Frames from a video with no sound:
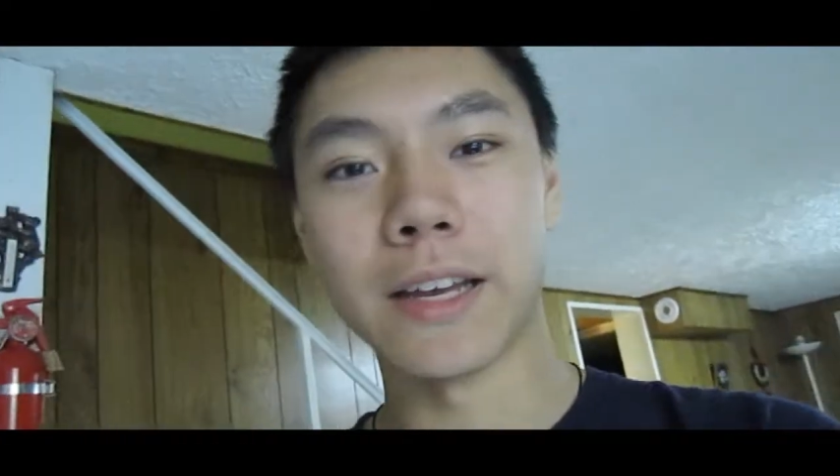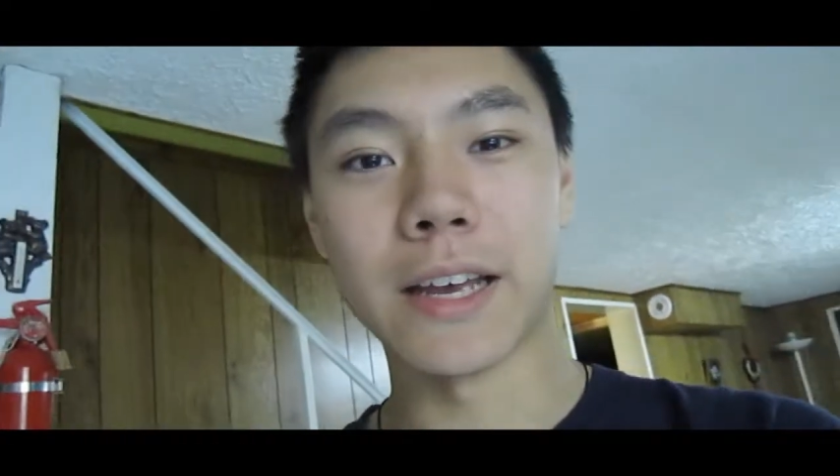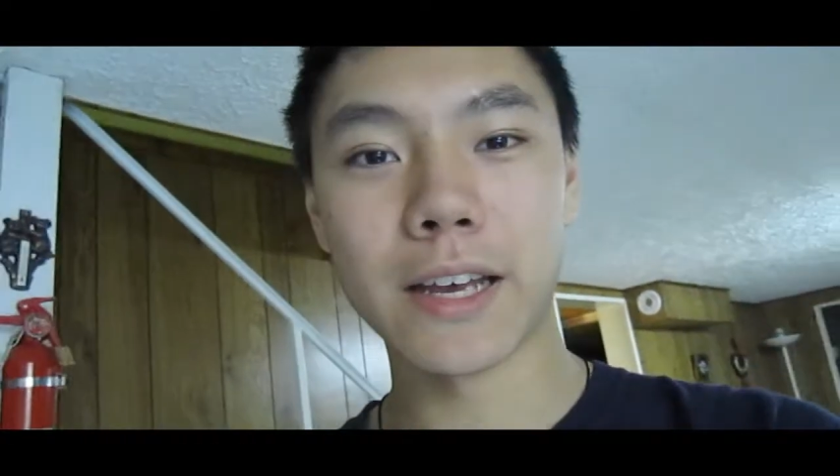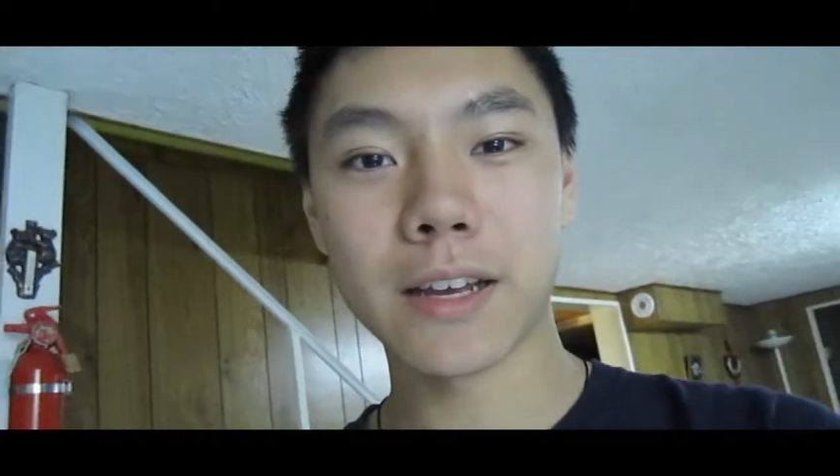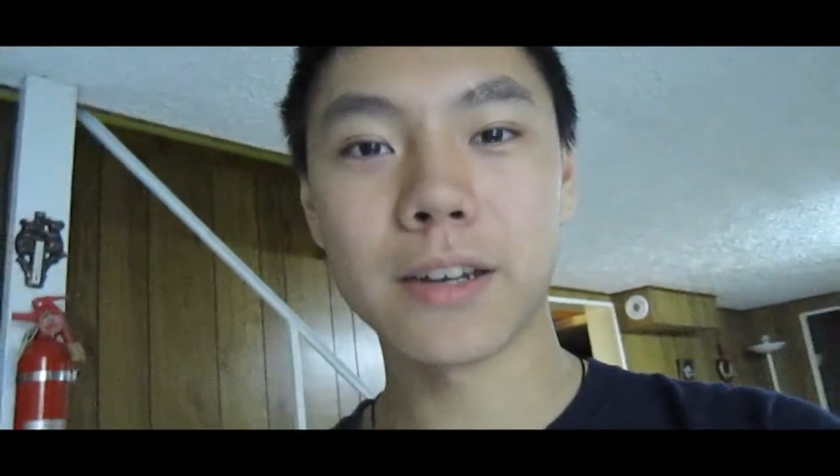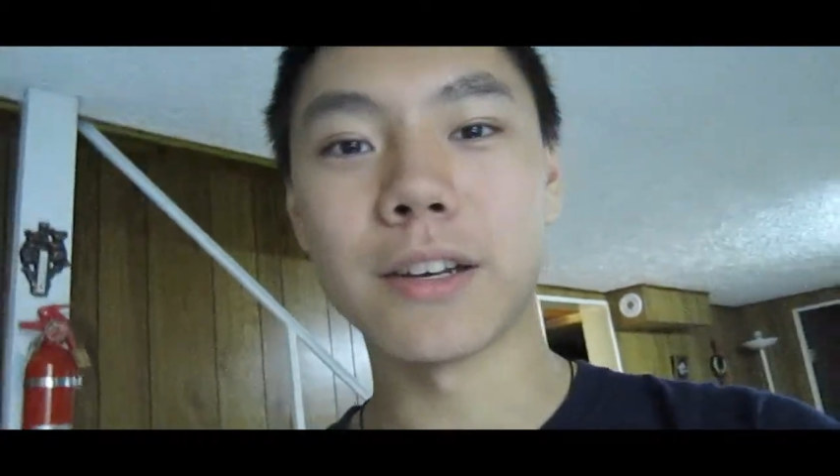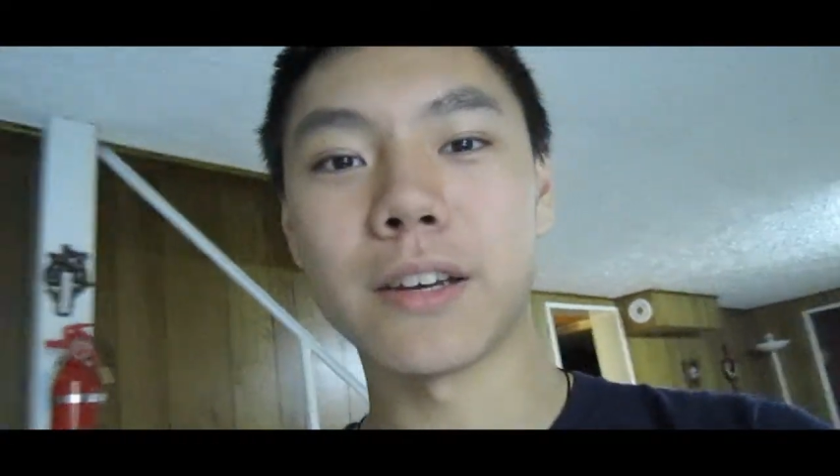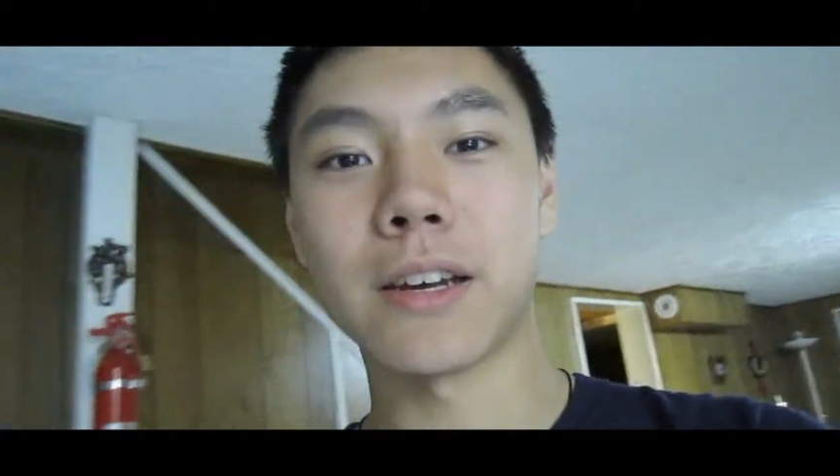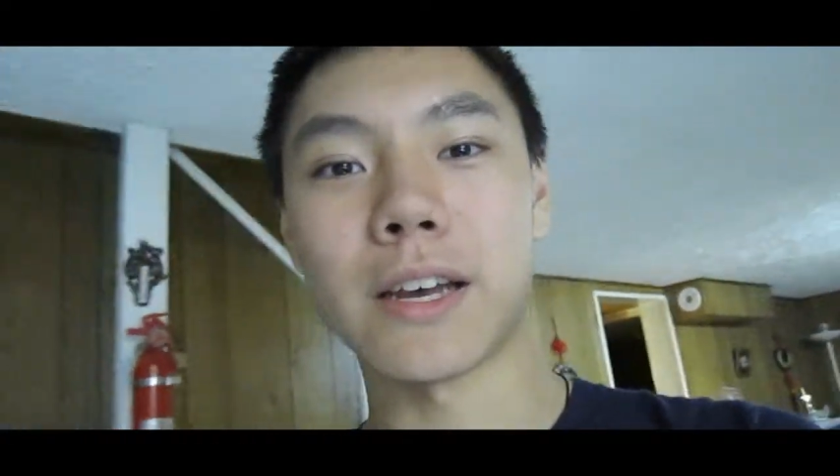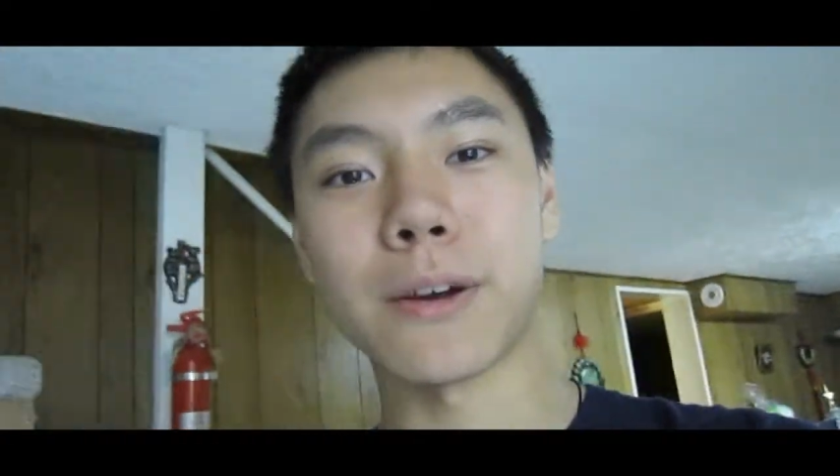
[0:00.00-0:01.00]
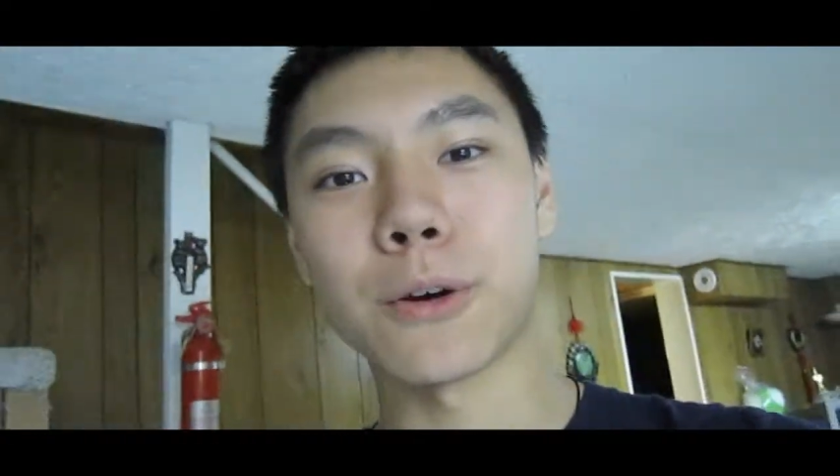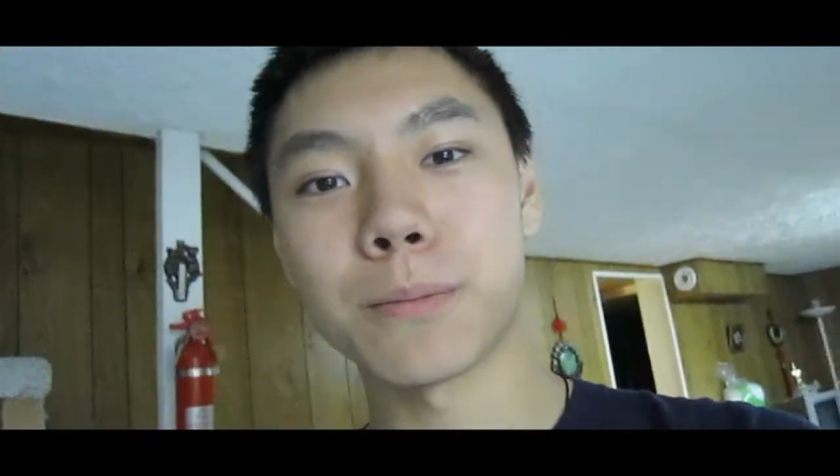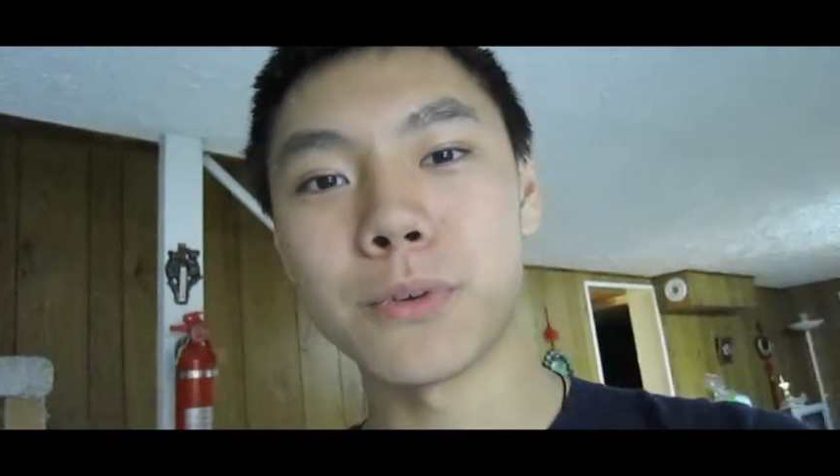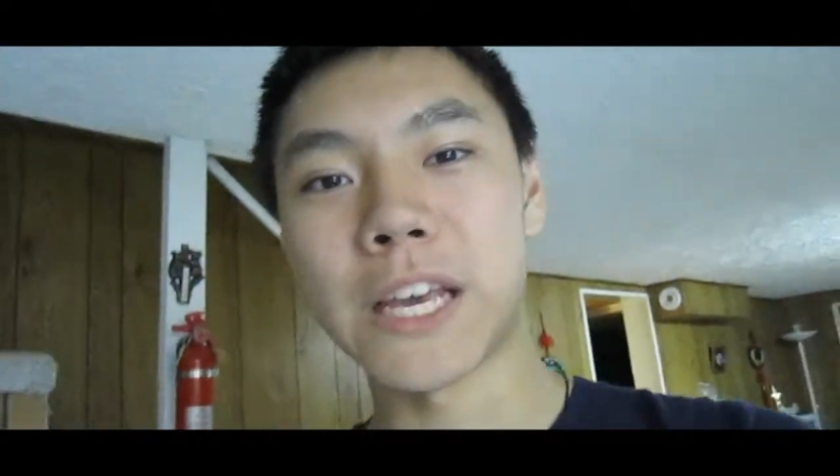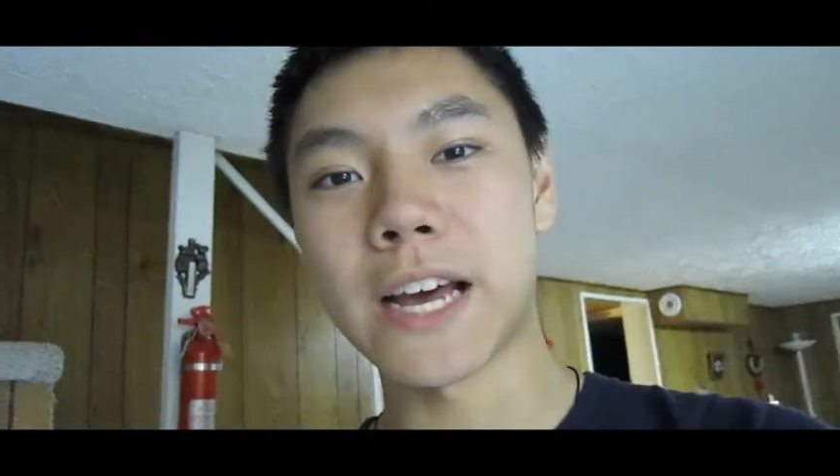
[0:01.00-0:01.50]
And I
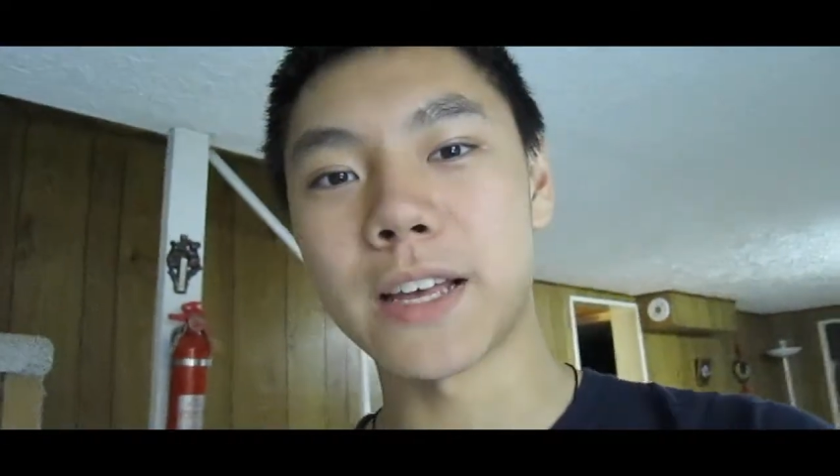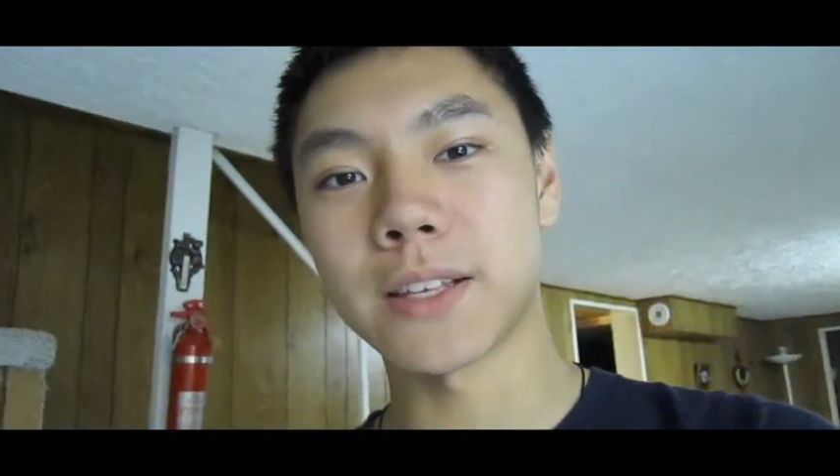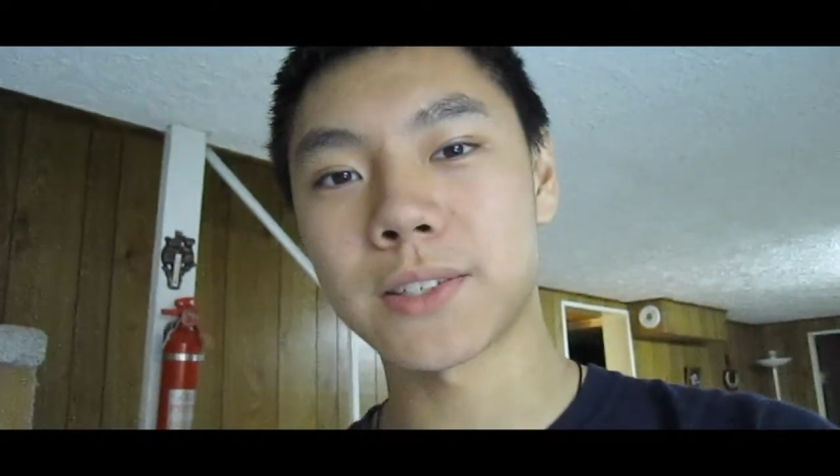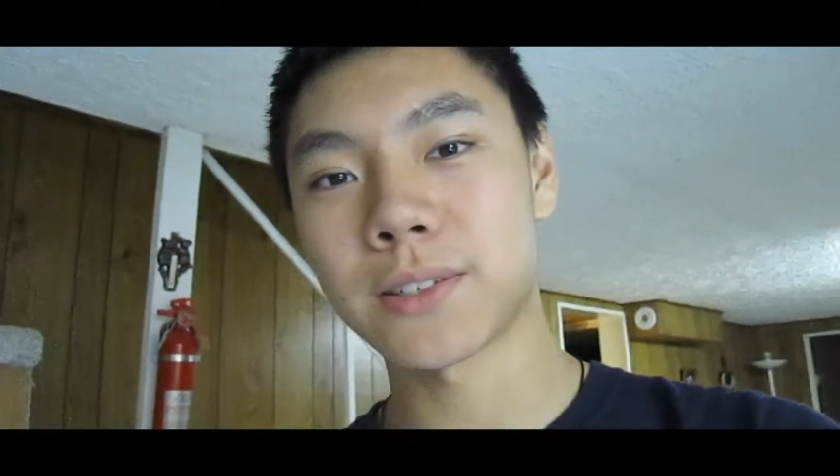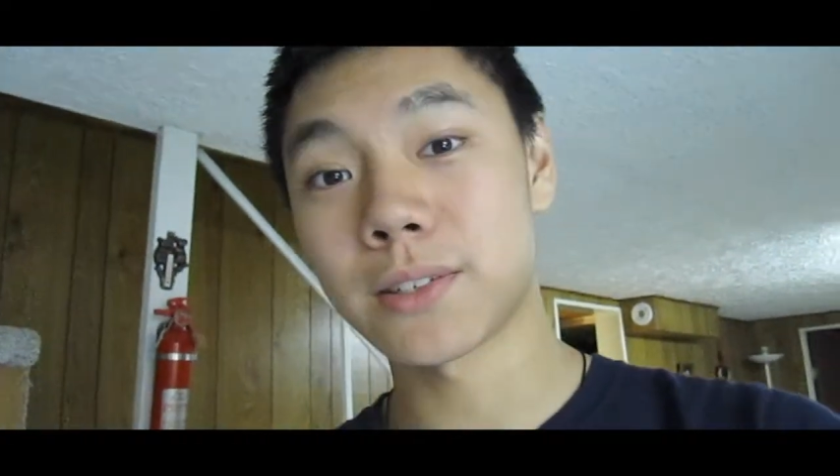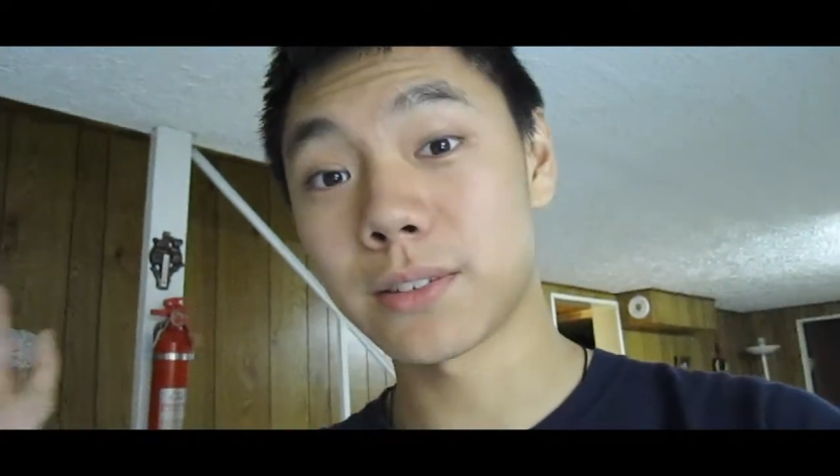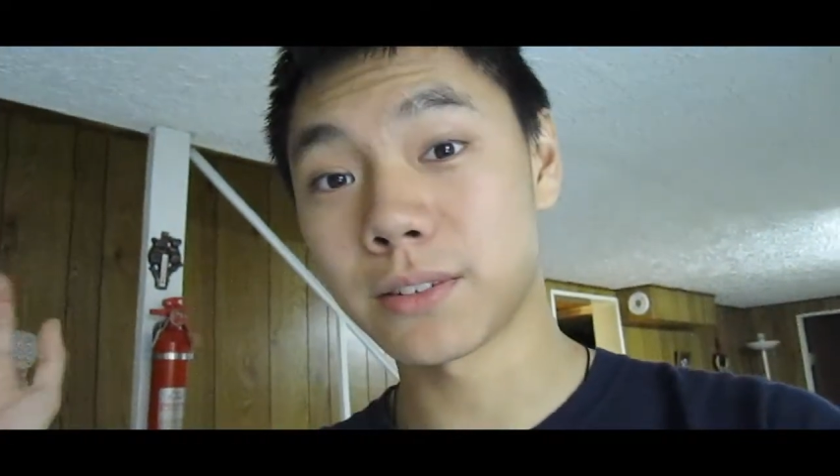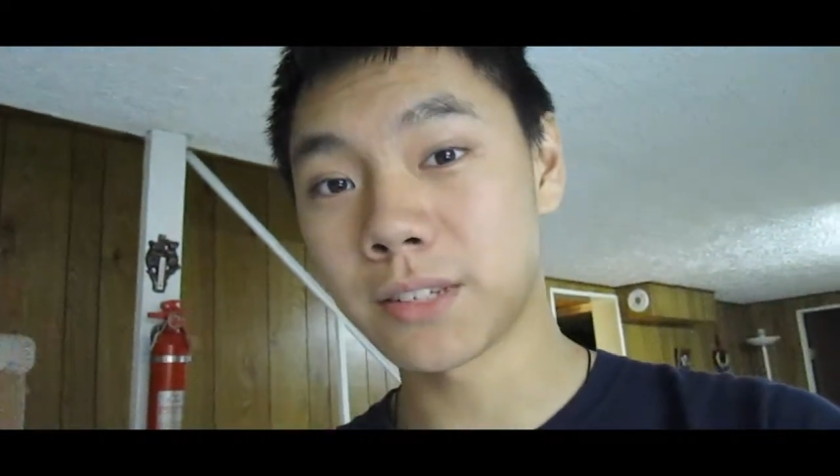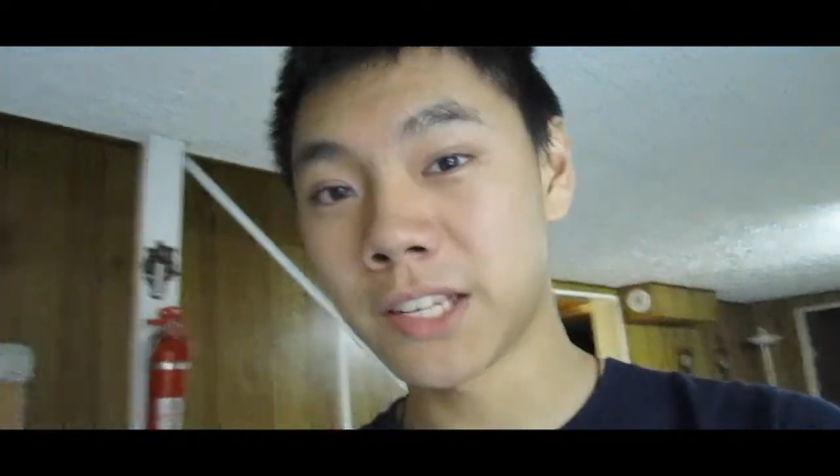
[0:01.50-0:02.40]
hope you guys